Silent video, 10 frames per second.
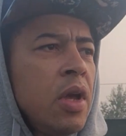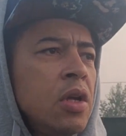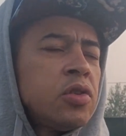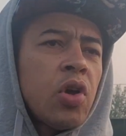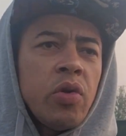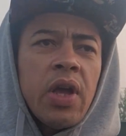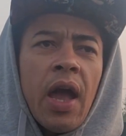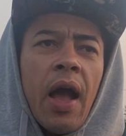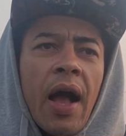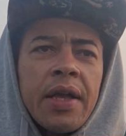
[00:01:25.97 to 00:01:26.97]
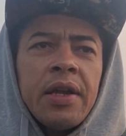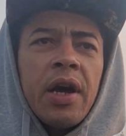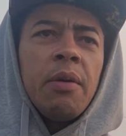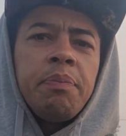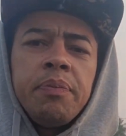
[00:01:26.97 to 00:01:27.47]
So yeah, I get
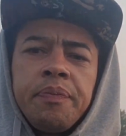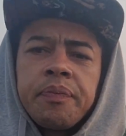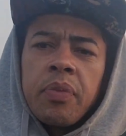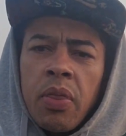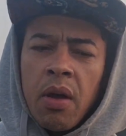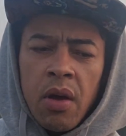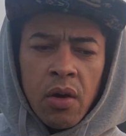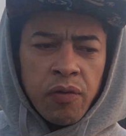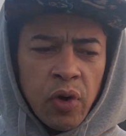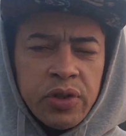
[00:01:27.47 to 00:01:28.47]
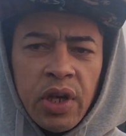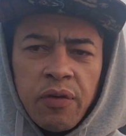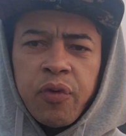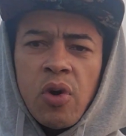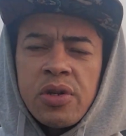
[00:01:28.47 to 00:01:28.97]
up, first thing
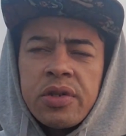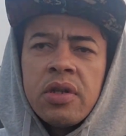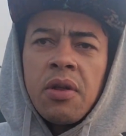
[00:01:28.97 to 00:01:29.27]
first,